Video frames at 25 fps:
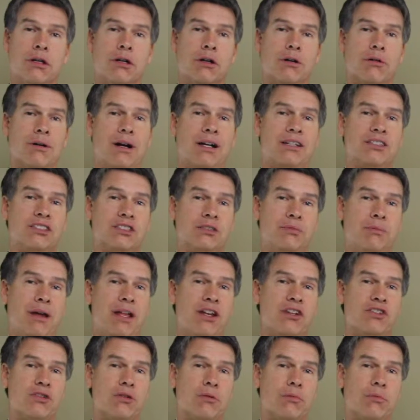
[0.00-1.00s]
crisis
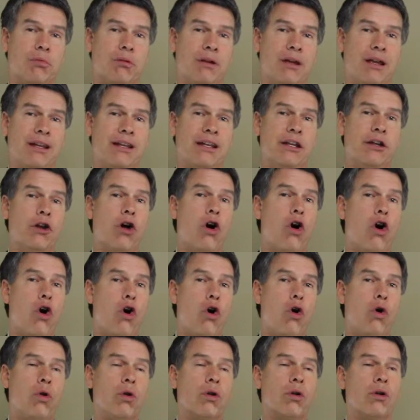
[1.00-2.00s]
management plan in
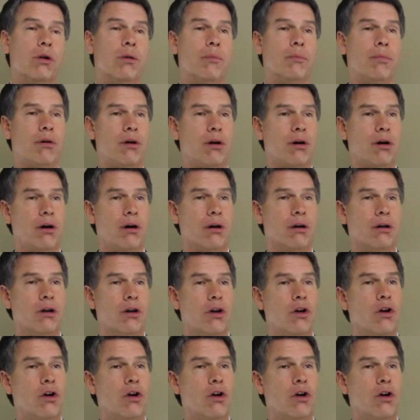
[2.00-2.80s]
whole or in part,